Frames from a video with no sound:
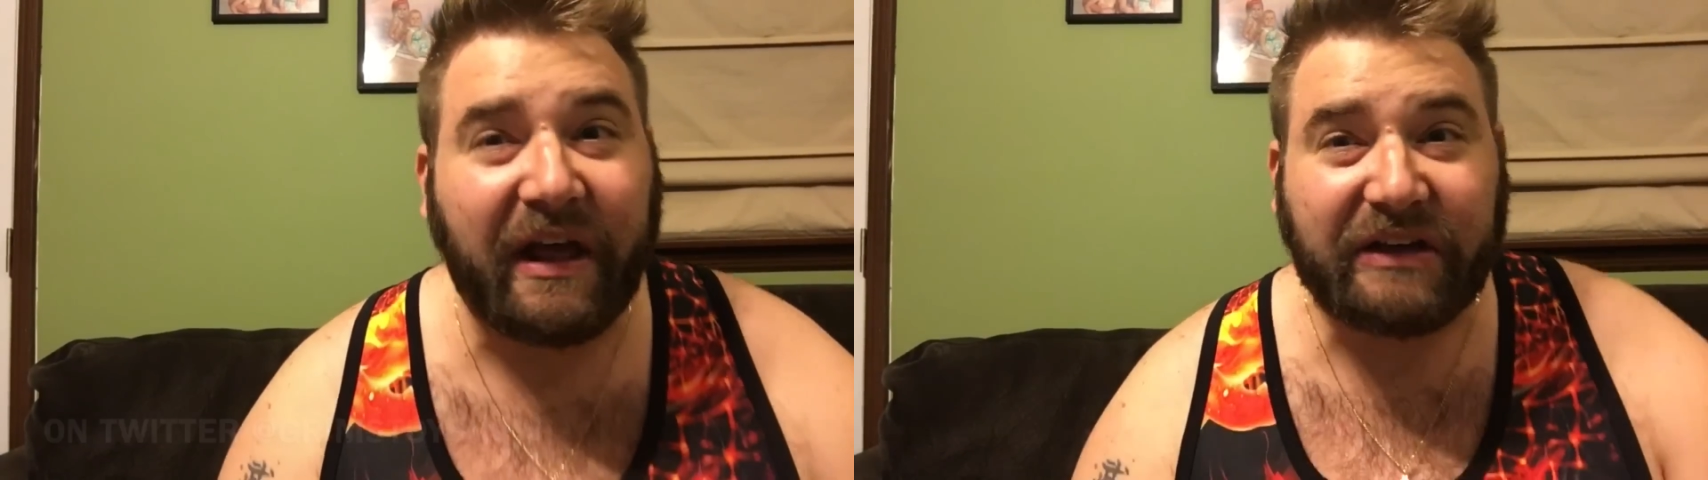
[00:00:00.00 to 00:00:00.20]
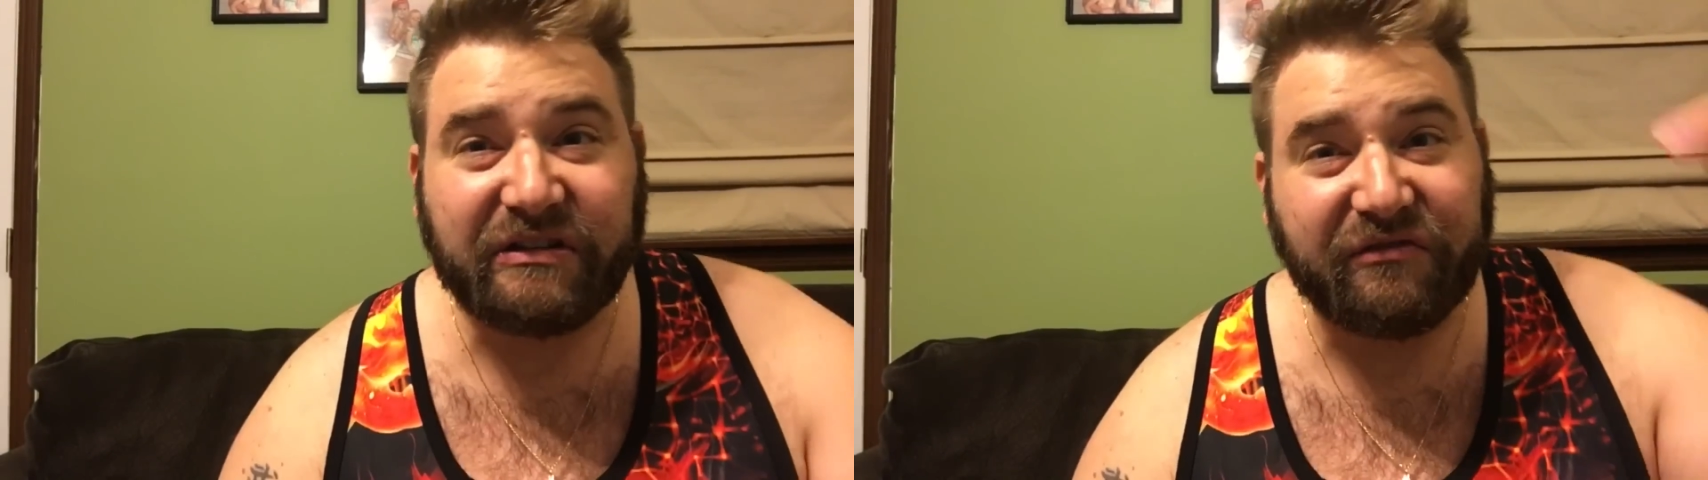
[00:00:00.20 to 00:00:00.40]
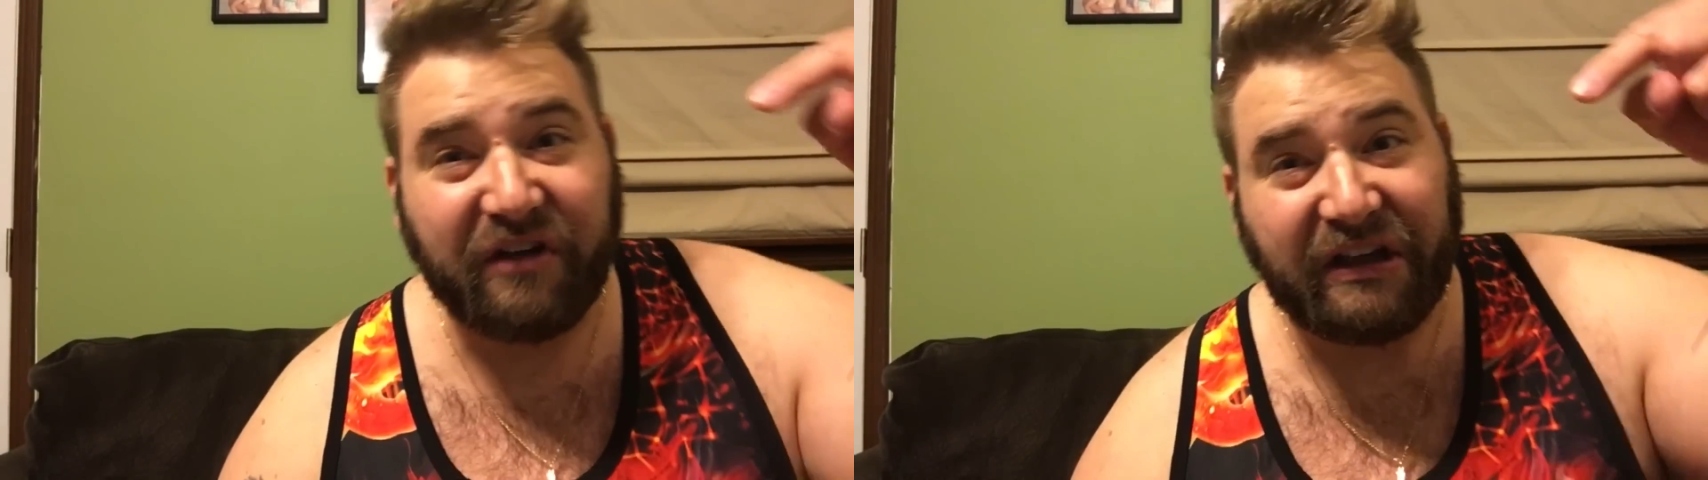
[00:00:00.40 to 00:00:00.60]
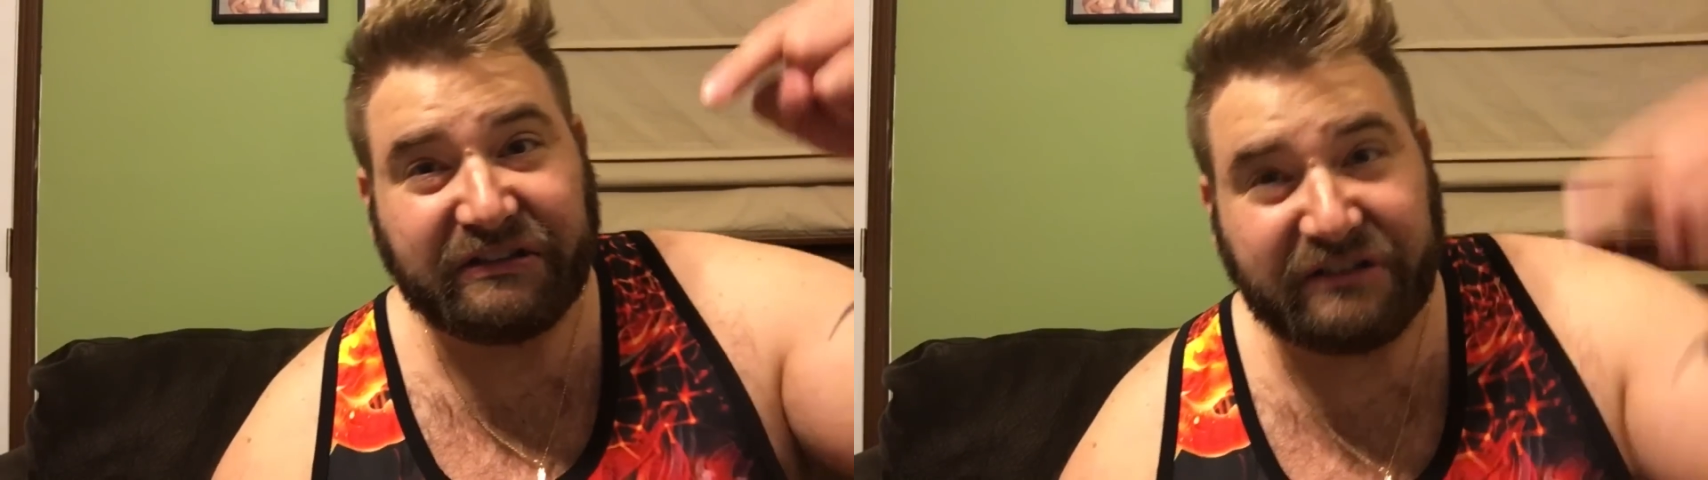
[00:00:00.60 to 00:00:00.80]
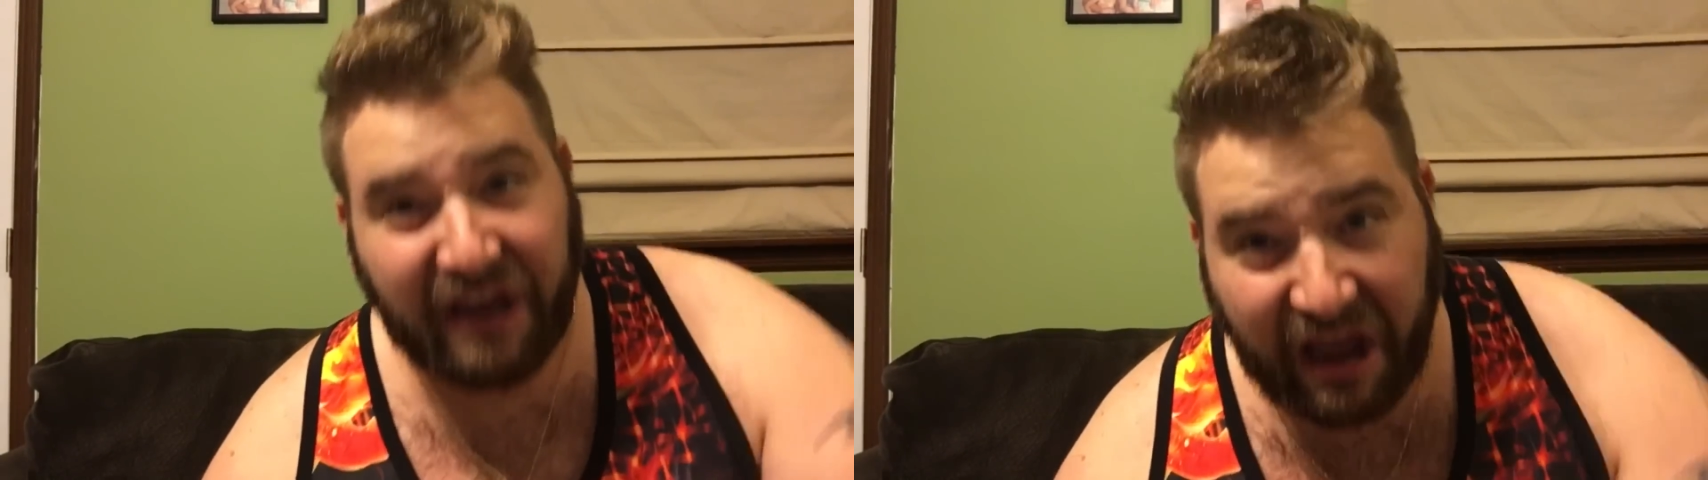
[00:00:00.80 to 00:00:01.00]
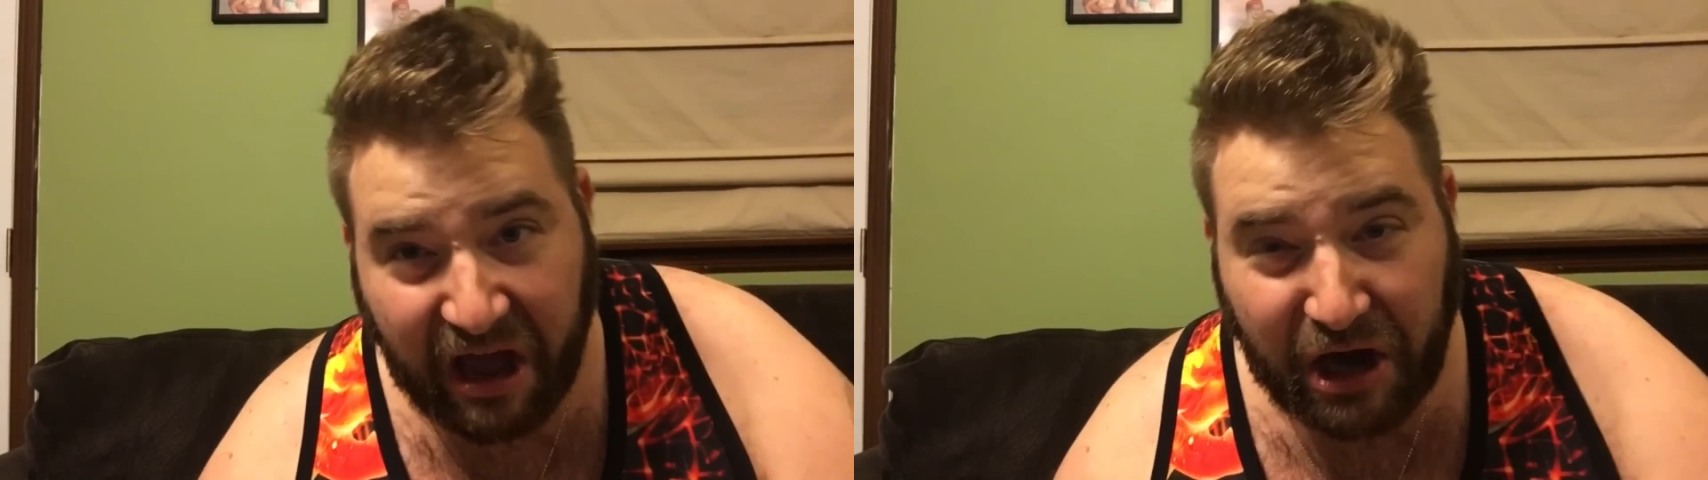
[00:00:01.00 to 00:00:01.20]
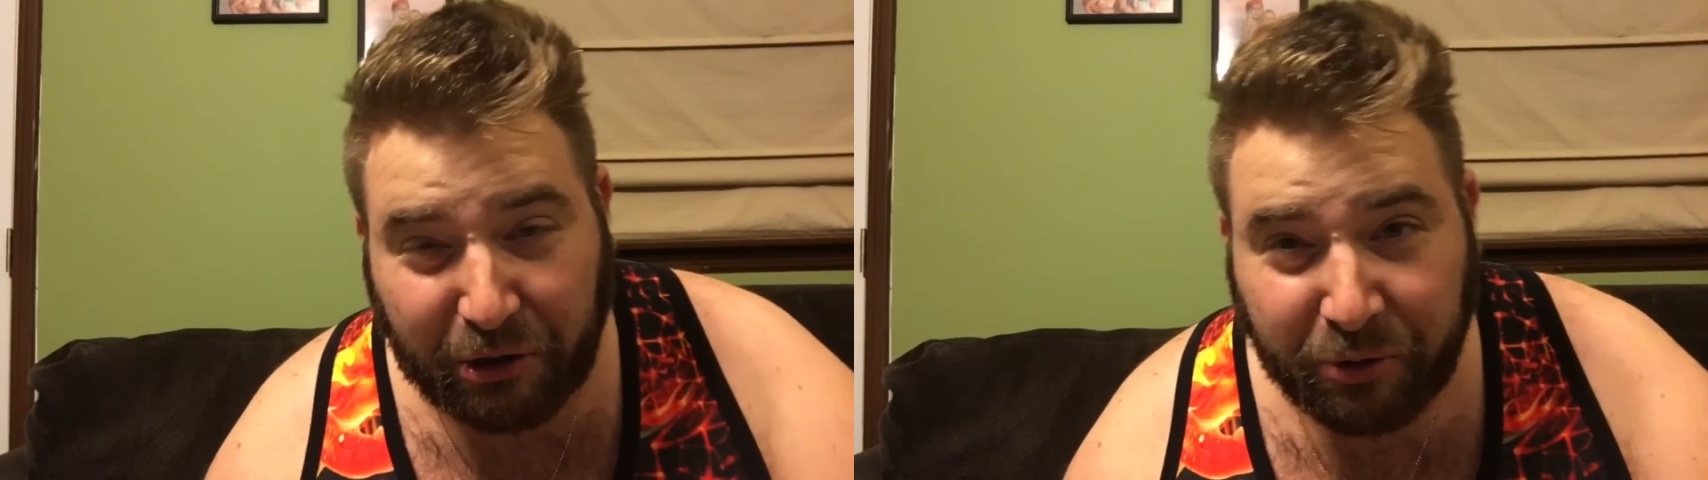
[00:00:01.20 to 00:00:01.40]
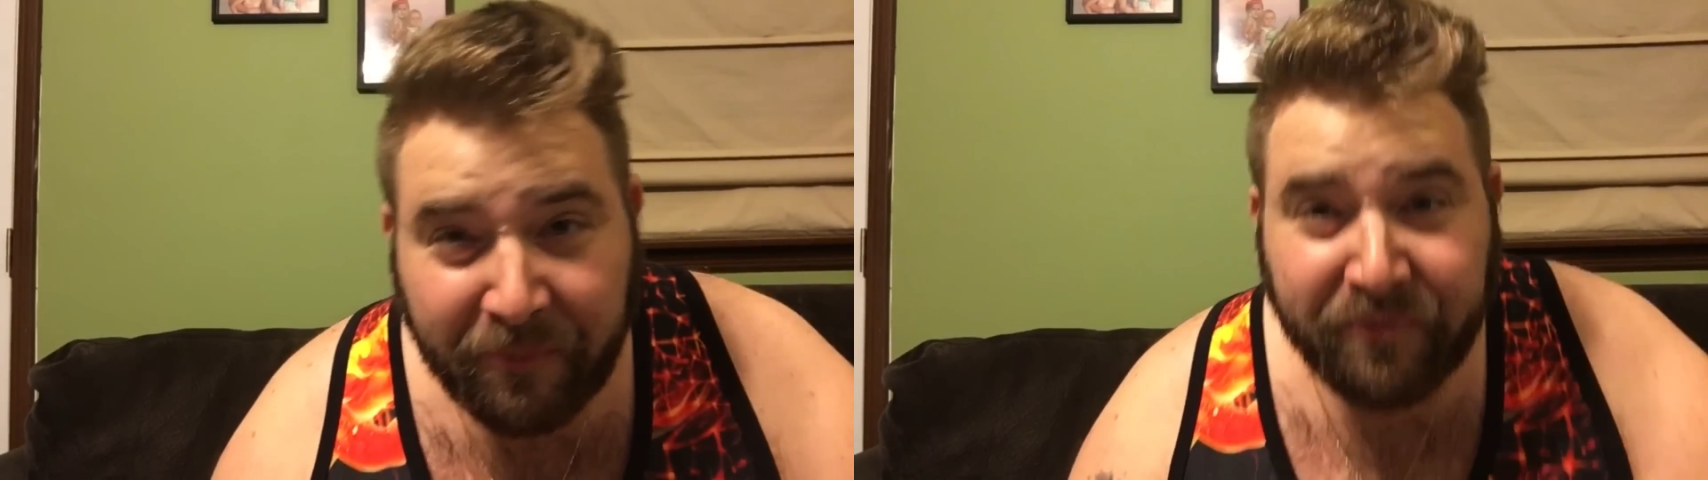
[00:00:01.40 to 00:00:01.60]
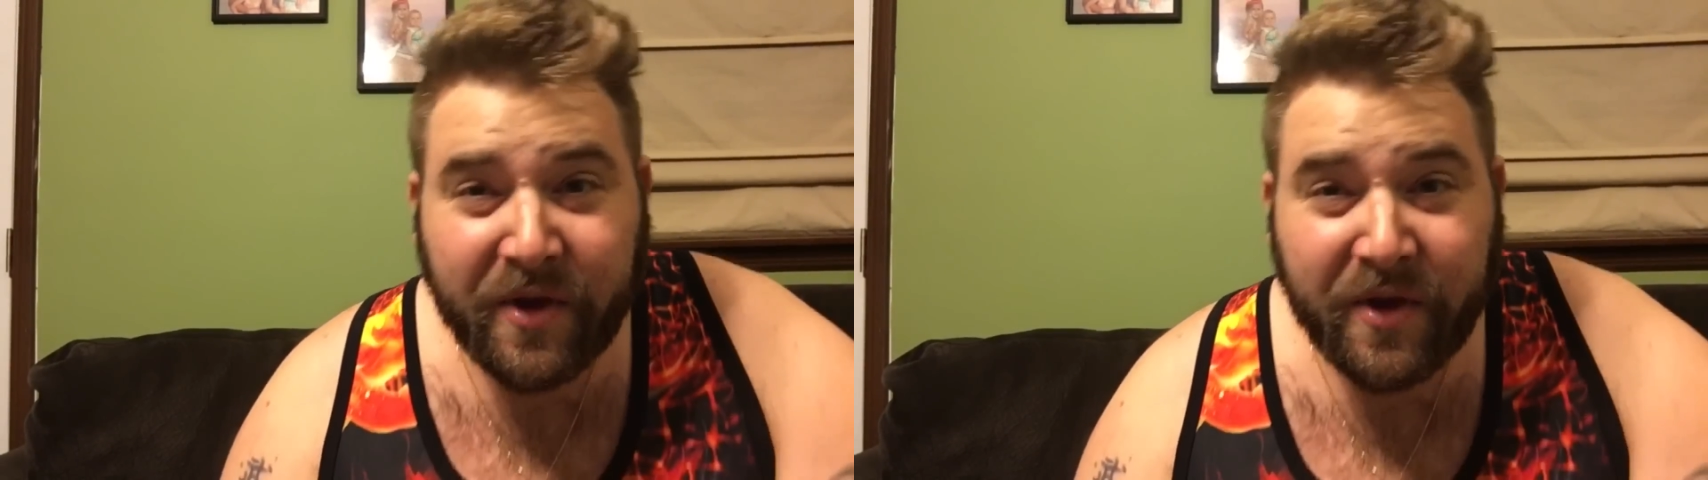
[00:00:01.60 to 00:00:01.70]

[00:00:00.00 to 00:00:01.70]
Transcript: as of right now.